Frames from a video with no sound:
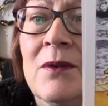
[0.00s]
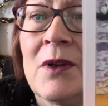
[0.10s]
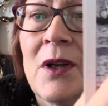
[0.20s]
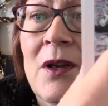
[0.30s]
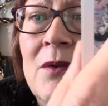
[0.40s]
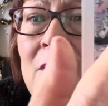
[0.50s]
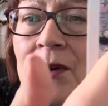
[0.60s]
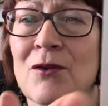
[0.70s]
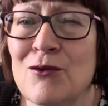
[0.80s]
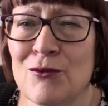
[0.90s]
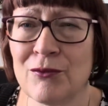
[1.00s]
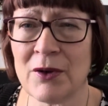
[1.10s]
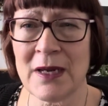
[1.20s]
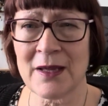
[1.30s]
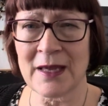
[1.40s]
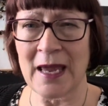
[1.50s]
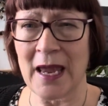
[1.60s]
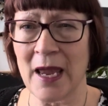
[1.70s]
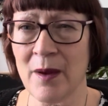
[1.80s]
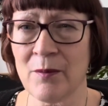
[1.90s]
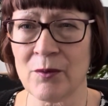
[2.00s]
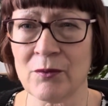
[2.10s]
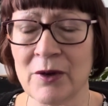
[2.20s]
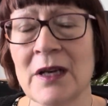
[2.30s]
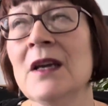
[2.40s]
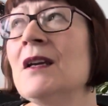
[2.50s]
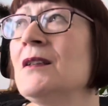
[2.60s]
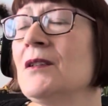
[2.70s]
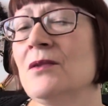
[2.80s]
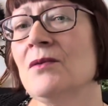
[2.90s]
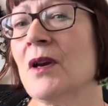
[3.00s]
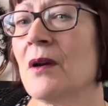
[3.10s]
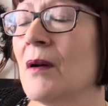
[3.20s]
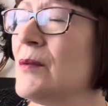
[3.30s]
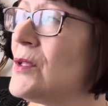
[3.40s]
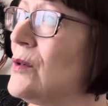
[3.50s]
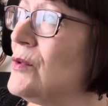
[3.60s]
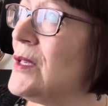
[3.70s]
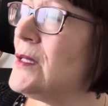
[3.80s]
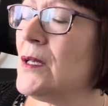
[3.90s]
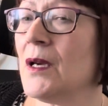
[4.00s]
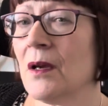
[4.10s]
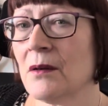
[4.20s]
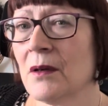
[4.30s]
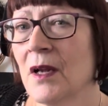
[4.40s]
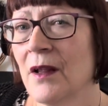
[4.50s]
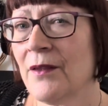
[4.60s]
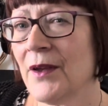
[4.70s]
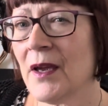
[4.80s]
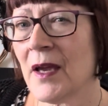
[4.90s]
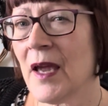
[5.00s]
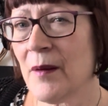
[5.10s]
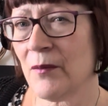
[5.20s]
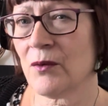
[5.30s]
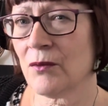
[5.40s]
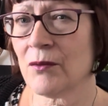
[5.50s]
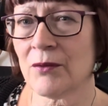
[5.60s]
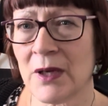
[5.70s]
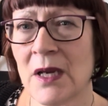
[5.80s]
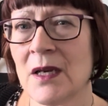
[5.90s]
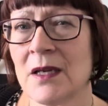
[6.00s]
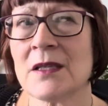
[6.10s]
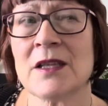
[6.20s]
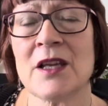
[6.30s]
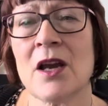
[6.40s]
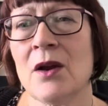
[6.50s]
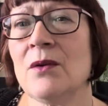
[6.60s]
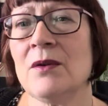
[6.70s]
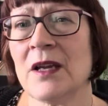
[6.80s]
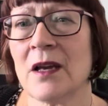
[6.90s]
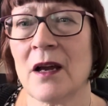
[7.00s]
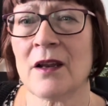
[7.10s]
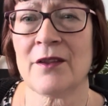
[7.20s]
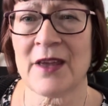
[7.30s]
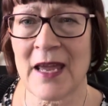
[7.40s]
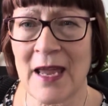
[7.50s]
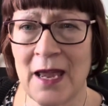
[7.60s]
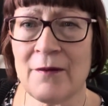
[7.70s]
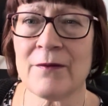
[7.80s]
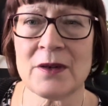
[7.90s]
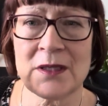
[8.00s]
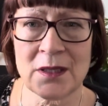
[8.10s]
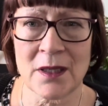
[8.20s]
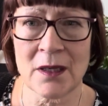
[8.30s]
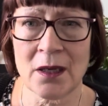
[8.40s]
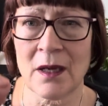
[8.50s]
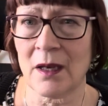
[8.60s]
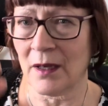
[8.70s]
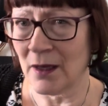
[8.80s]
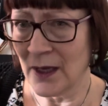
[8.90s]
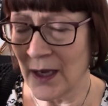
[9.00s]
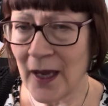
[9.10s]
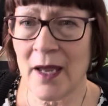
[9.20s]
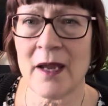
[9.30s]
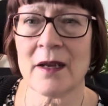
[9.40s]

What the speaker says: cloak on, green, that emerald green. Did you know, I was told years ago, that emerald green is the only colour that every skin colour, hair